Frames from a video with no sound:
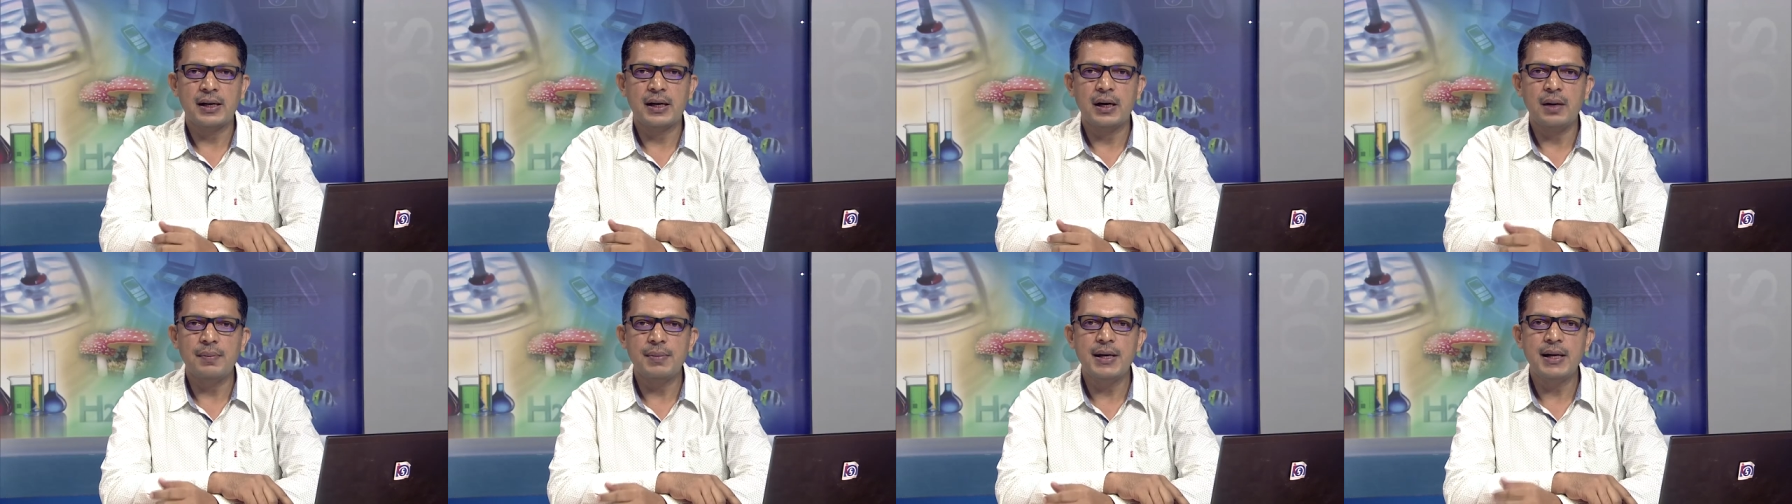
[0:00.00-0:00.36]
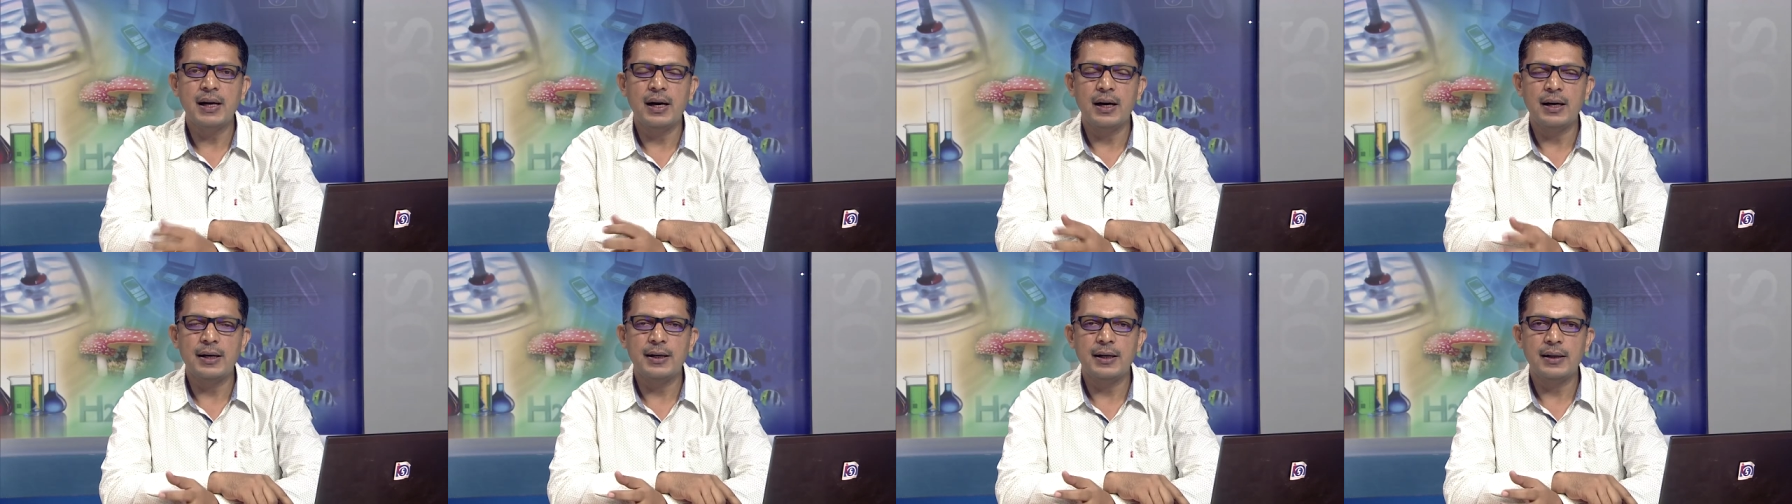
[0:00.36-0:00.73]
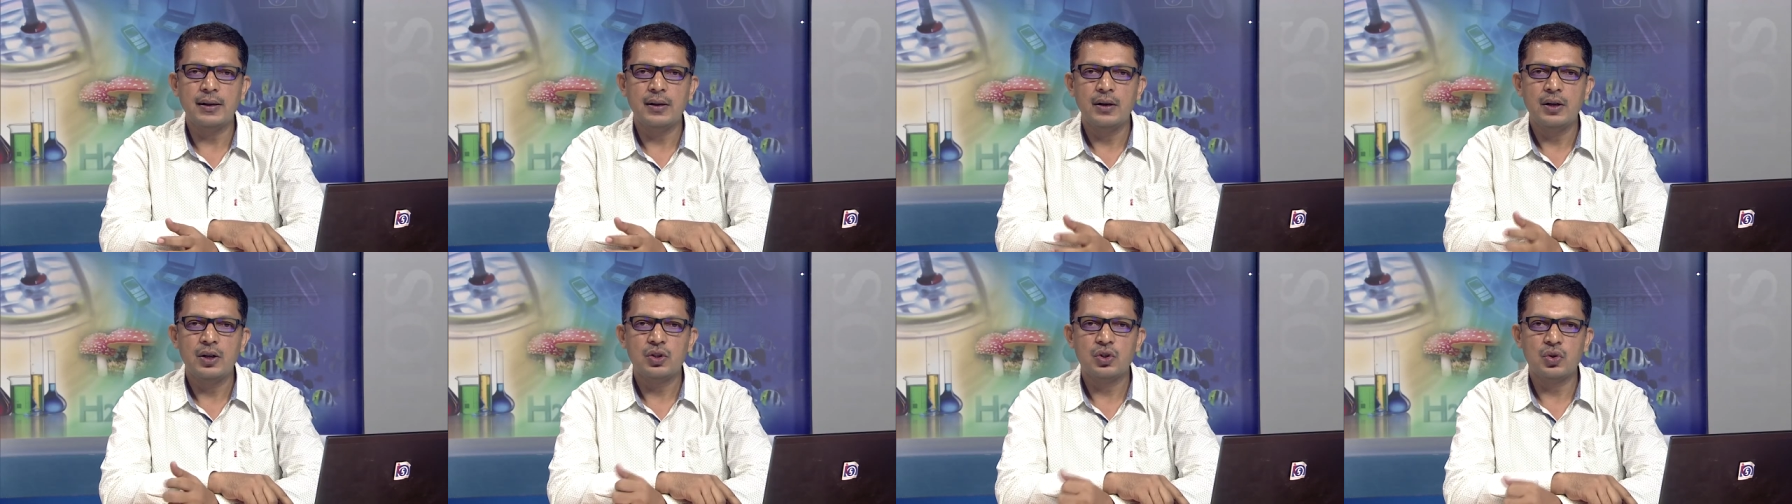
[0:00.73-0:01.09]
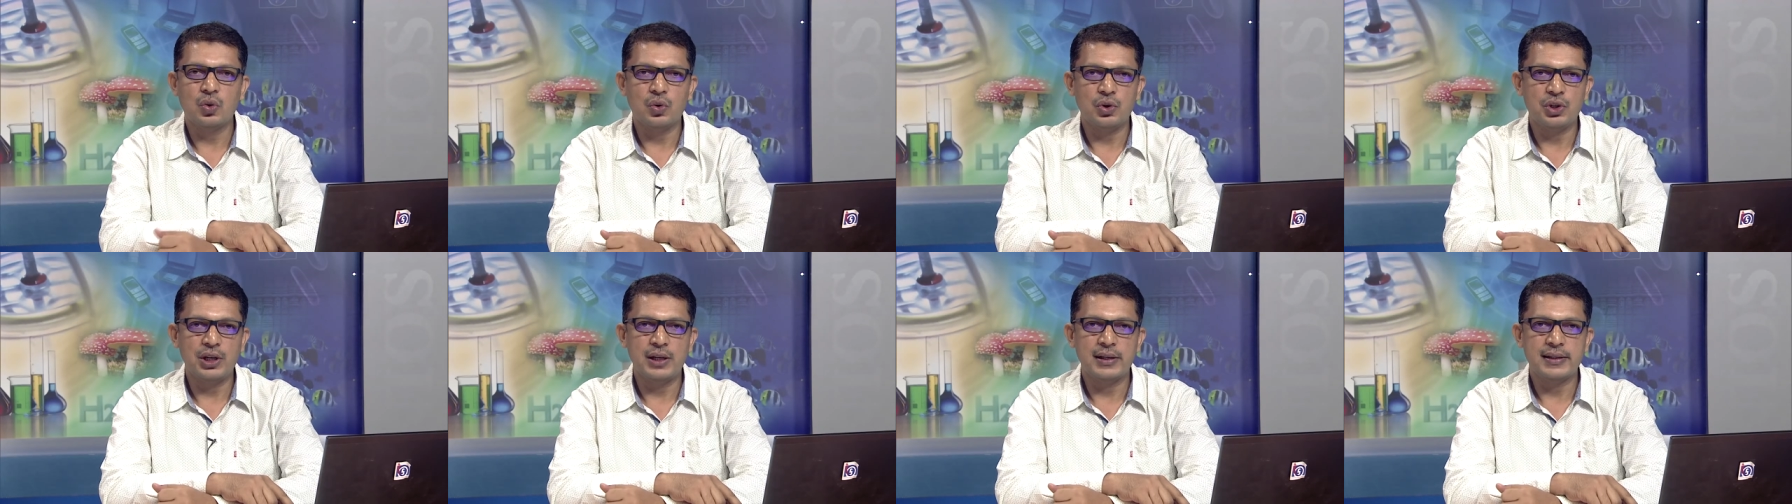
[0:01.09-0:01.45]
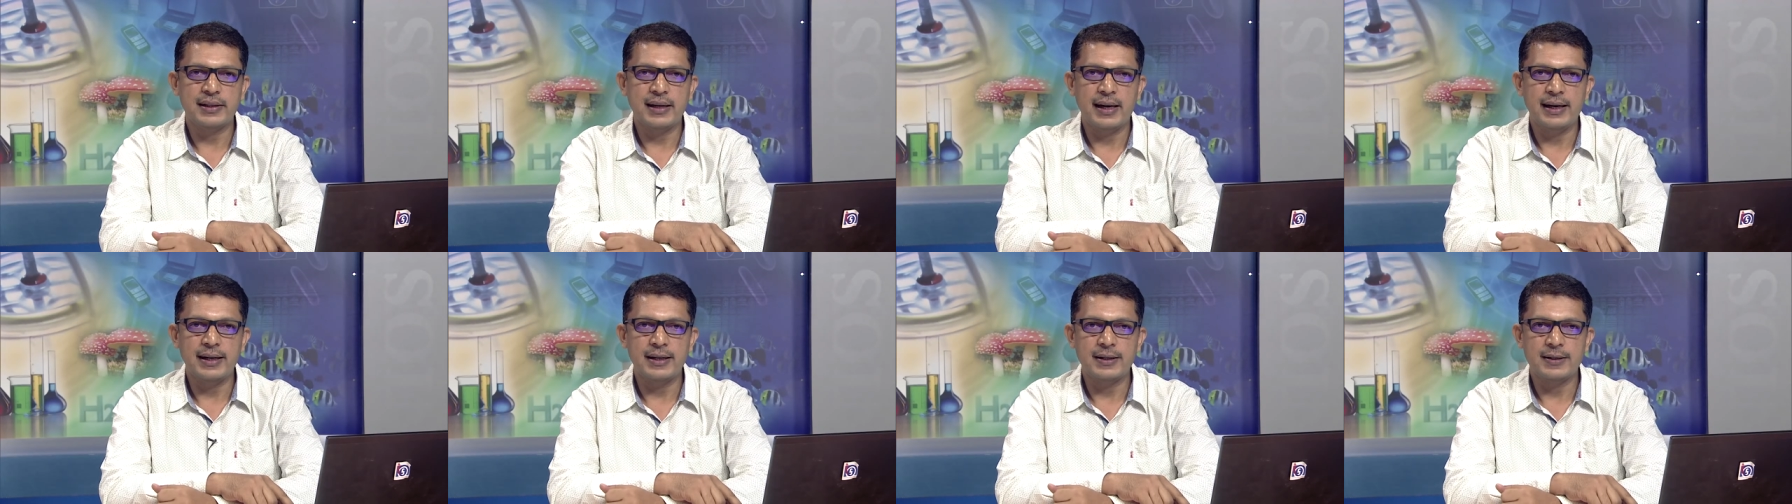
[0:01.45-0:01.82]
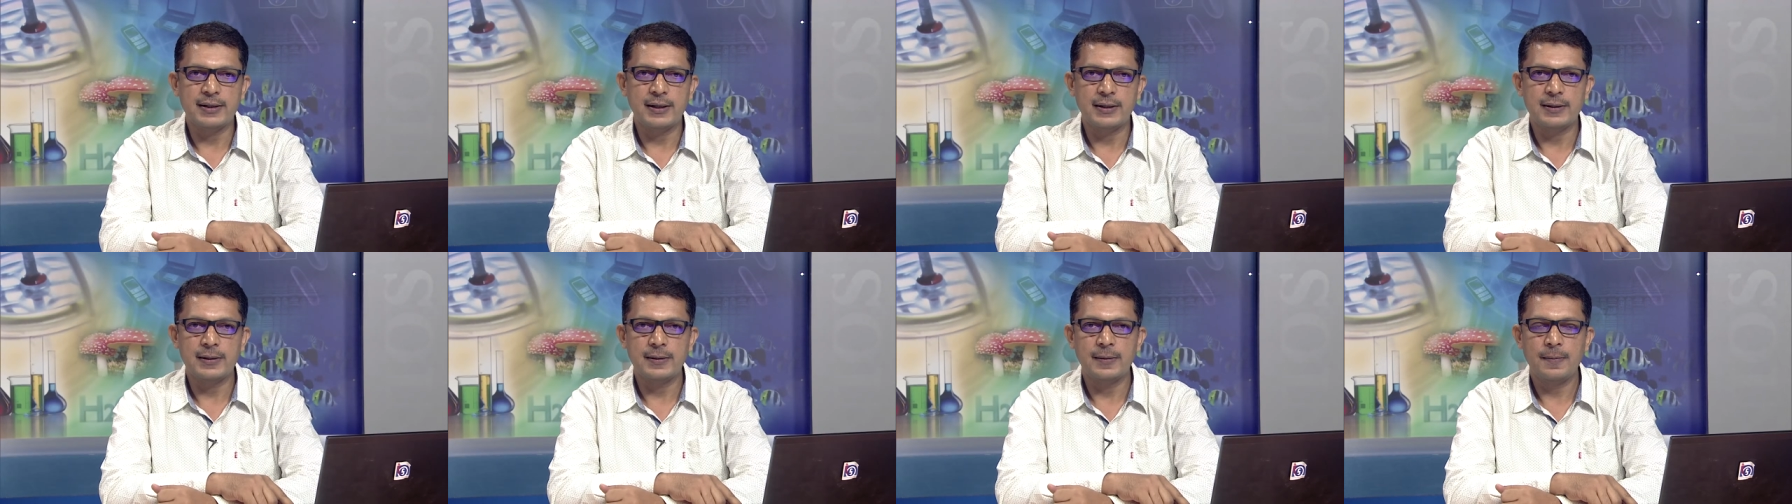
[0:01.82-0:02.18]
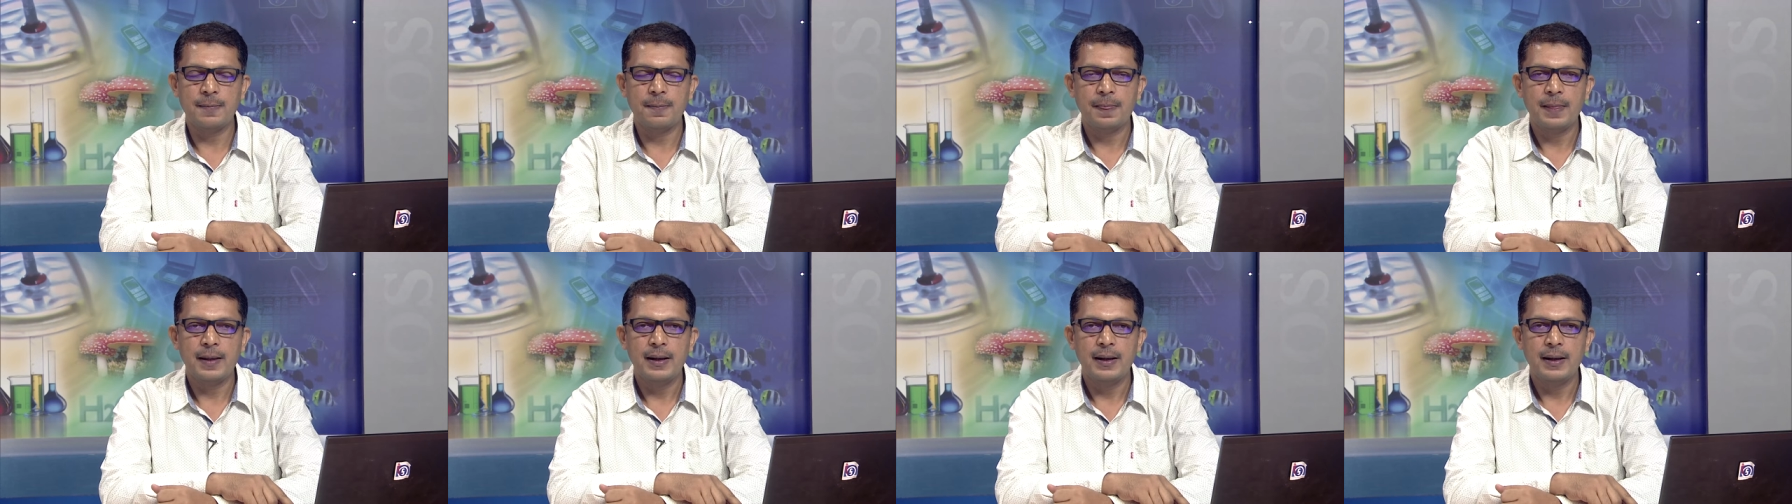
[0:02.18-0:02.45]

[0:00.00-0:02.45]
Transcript: coming under social sciences.